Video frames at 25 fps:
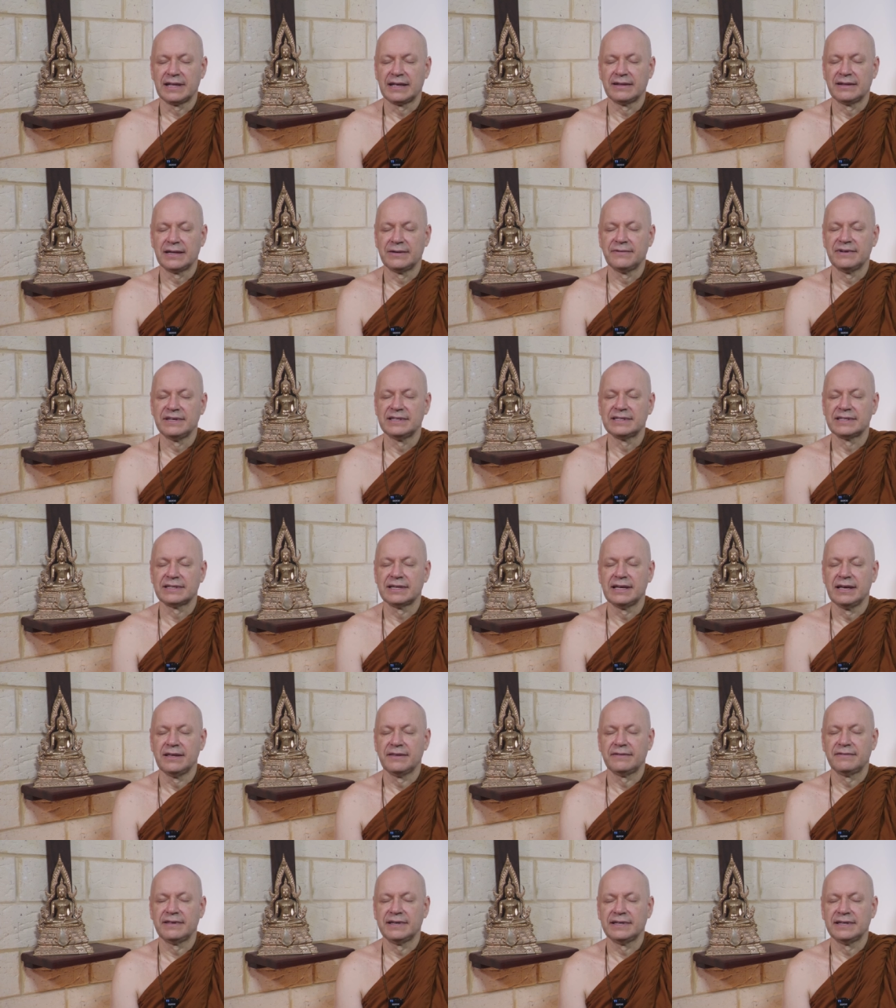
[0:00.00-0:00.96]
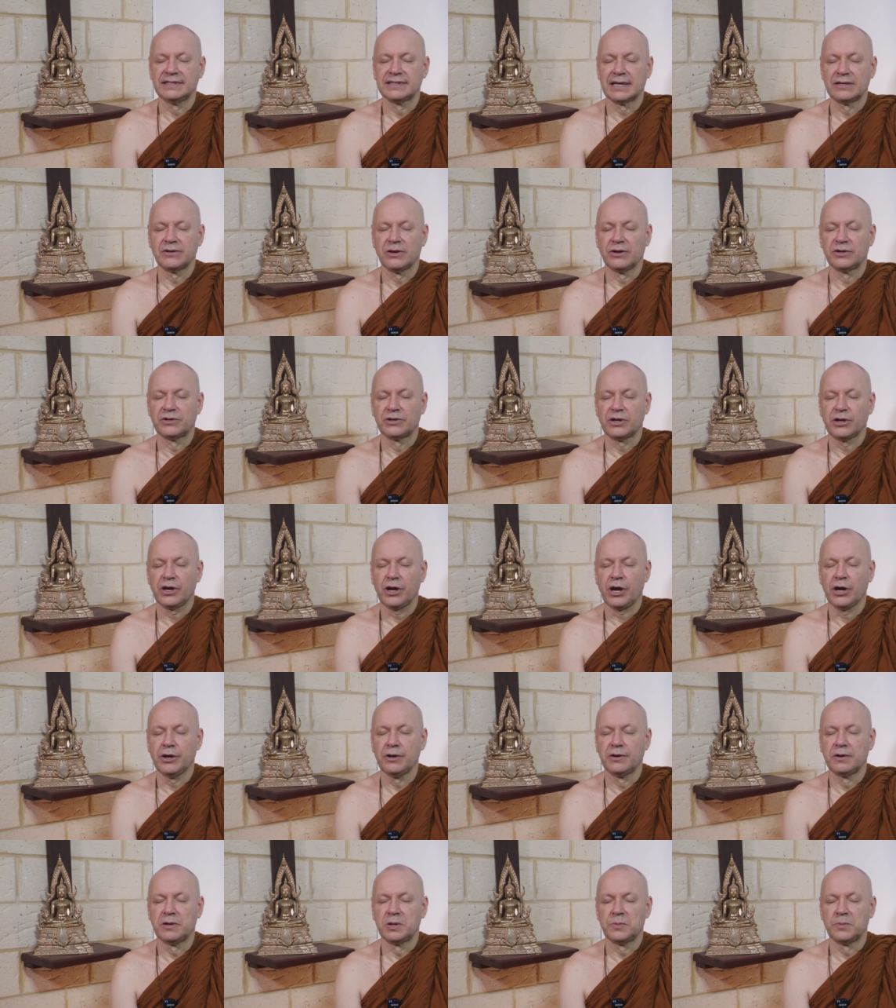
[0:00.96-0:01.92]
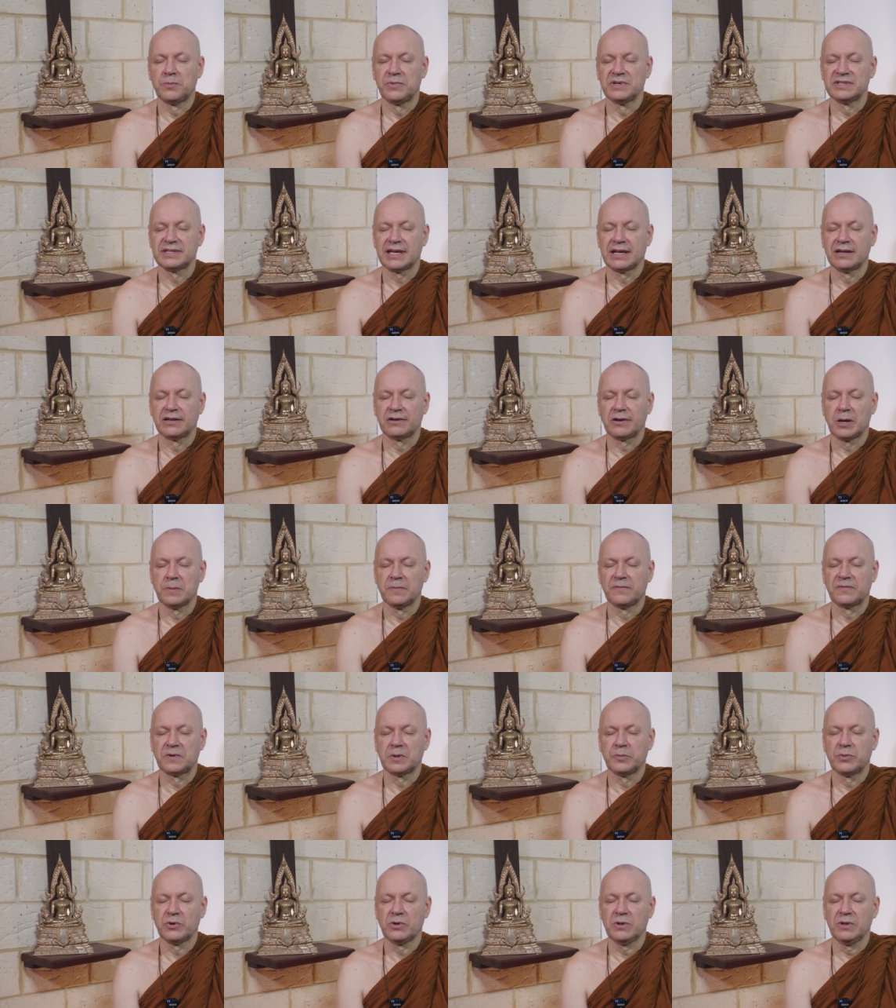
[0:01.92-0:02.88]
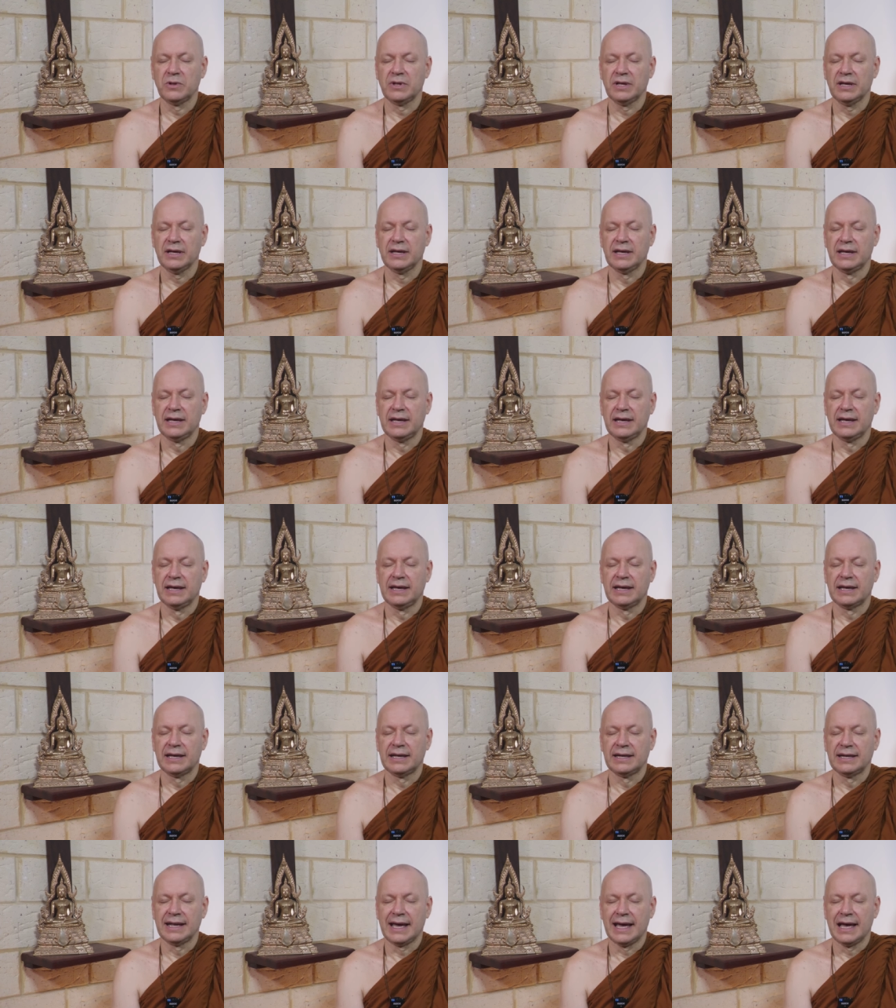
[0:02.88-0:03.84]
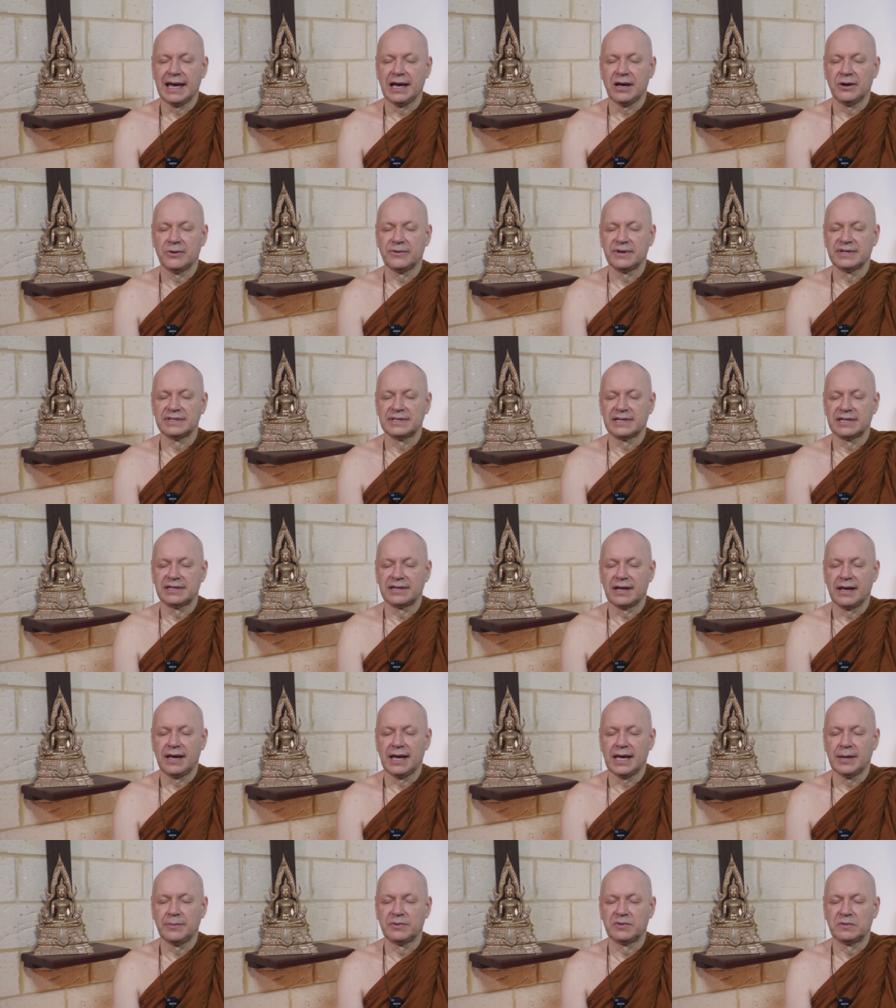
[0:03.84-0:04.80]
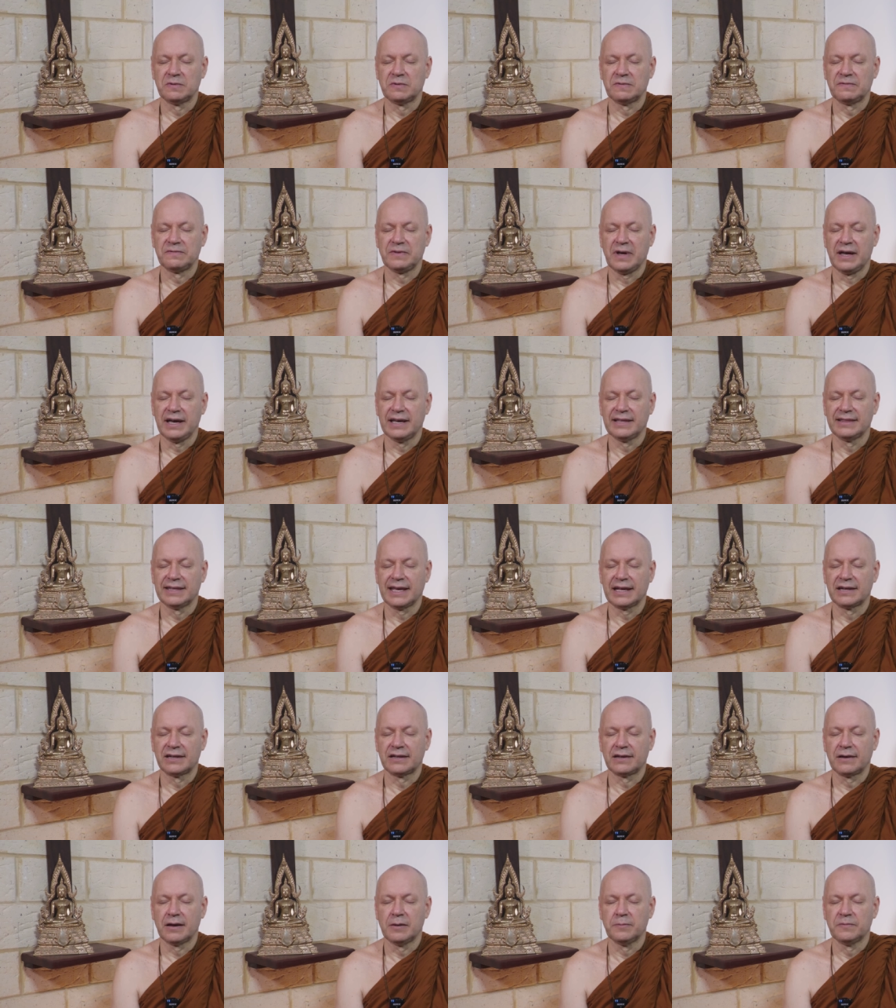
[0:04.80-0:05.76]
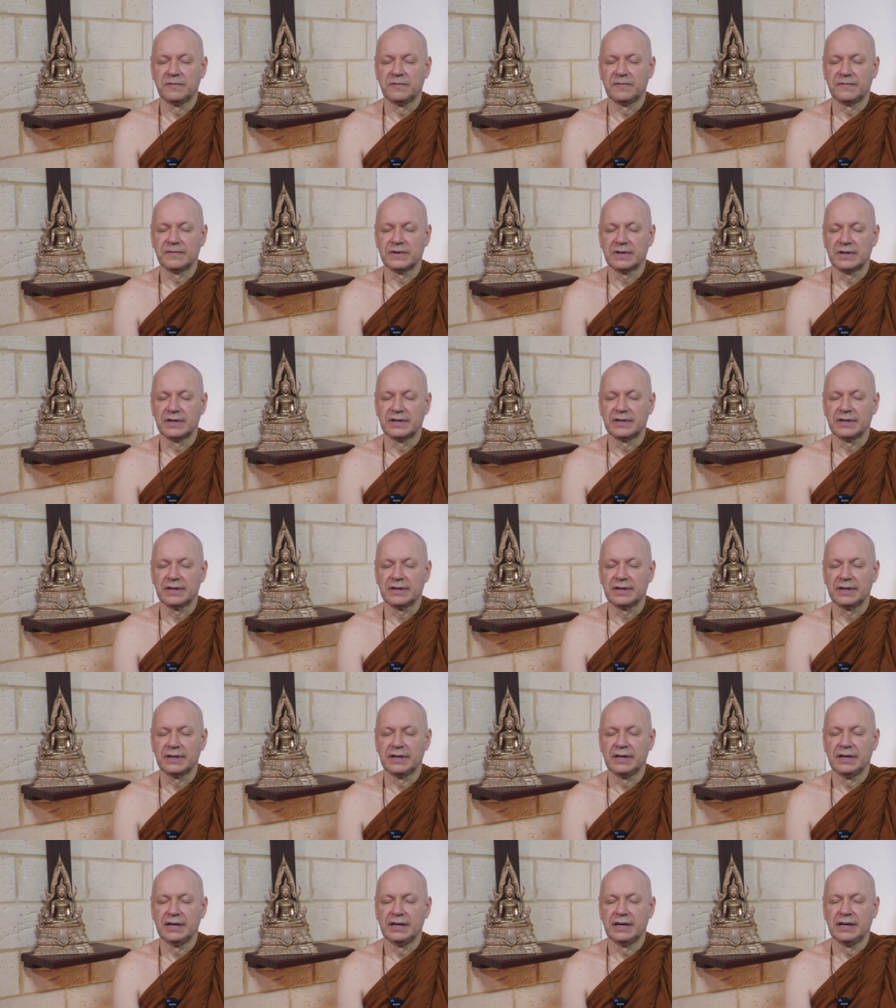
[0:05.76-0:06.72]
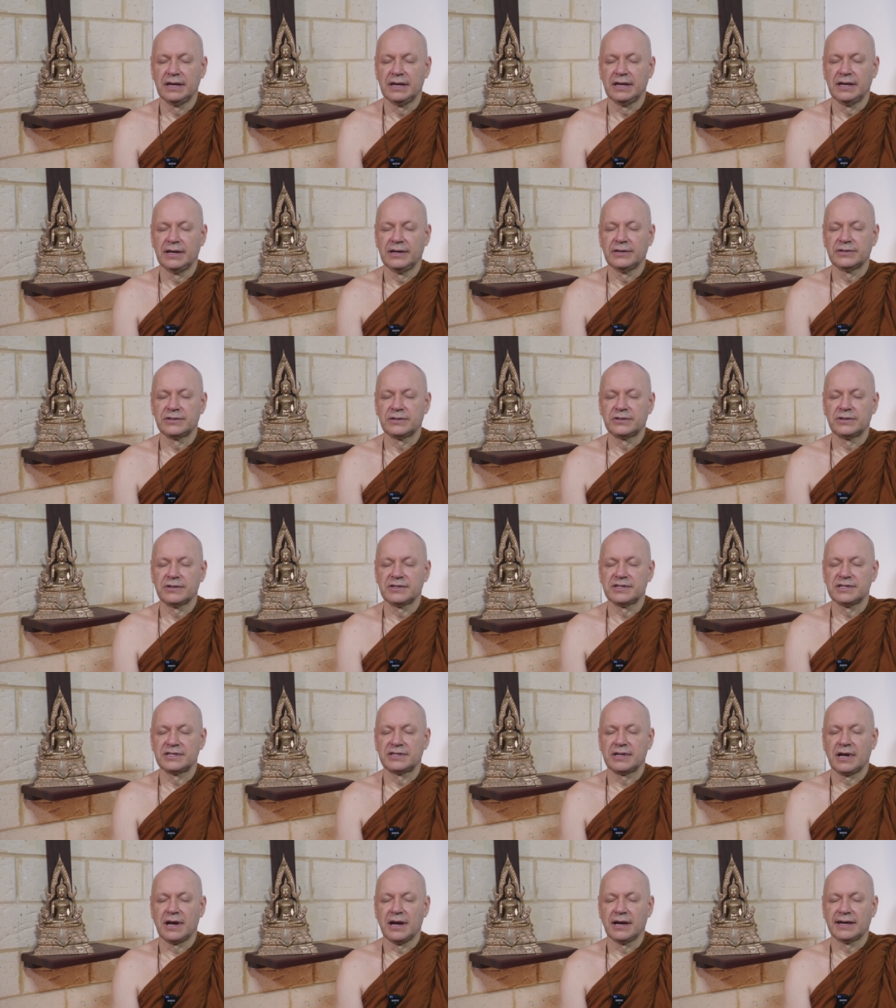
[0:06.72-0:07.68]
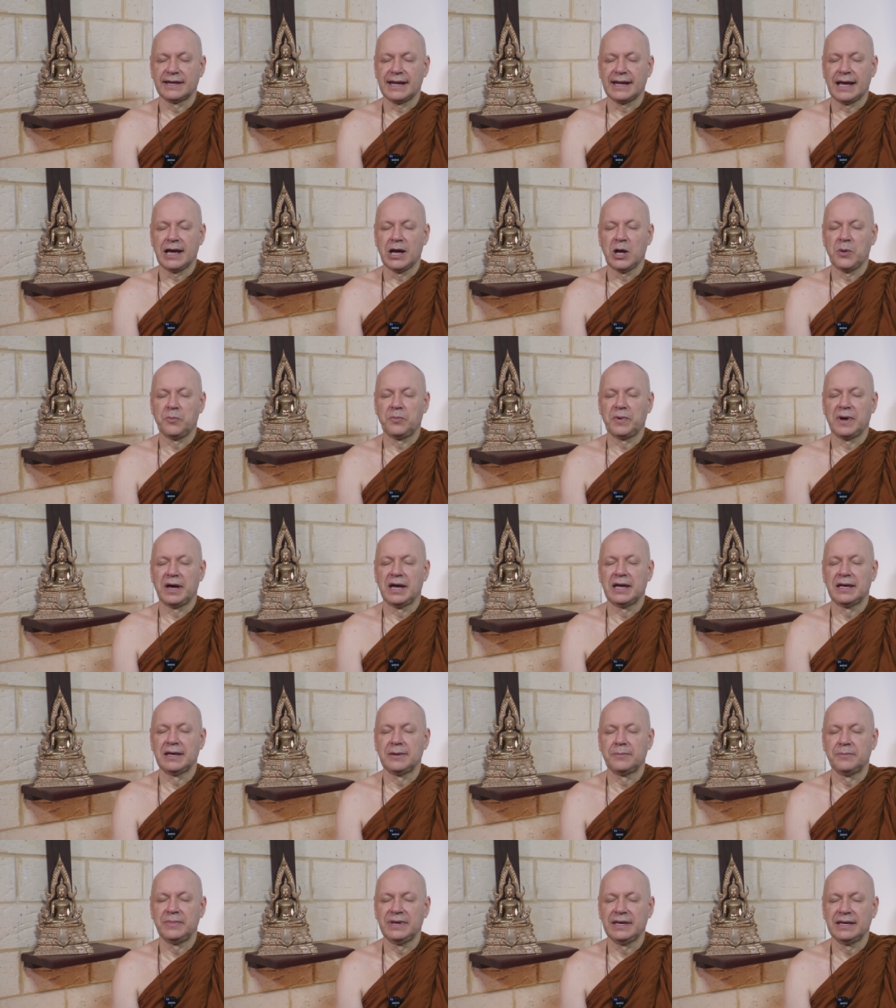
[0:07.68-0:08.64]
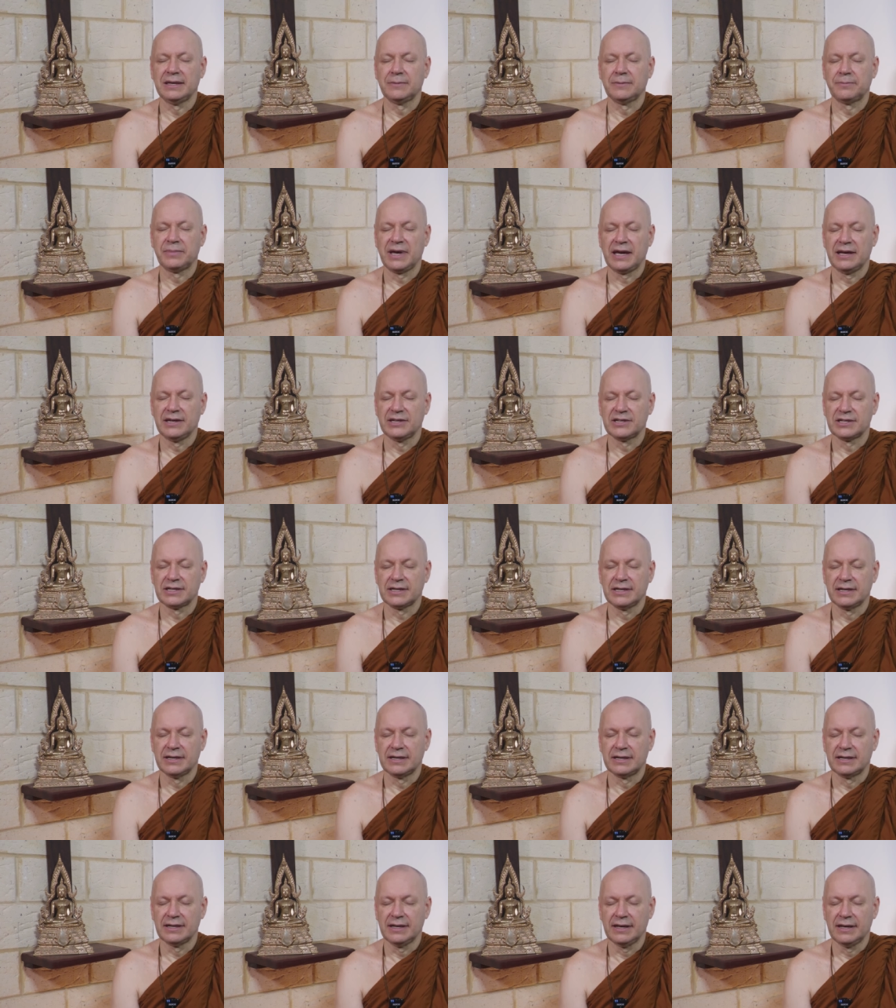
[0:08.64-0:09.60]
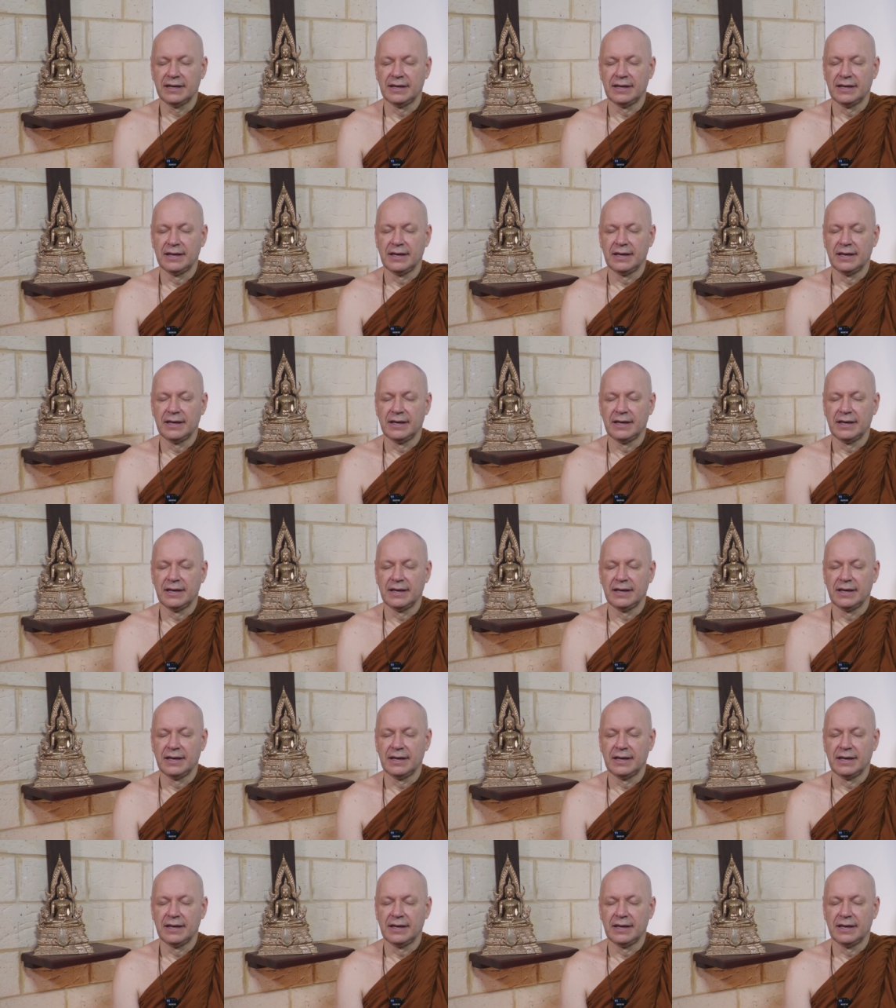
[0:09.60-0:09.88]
that there is things are not one hundred percent comfortable, uh, and now is the time to find that comfort. Uh, so just start out by being patient, uh,